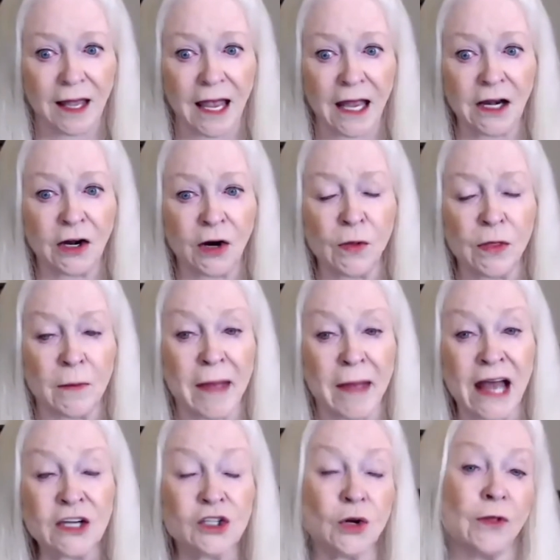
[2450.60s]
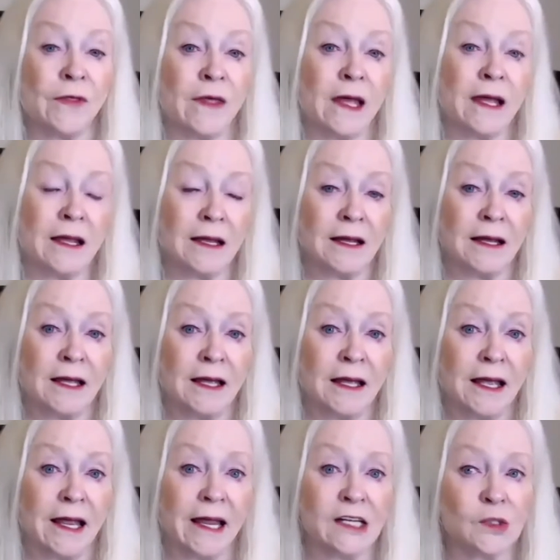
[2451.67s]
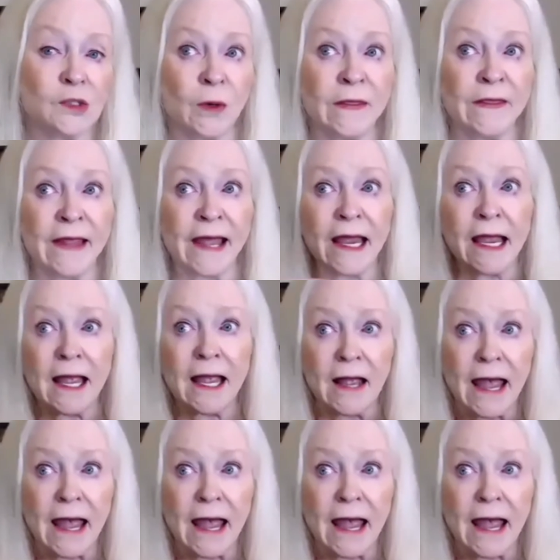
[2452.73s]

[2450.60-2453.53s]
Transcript: And you know, the magical thing is when they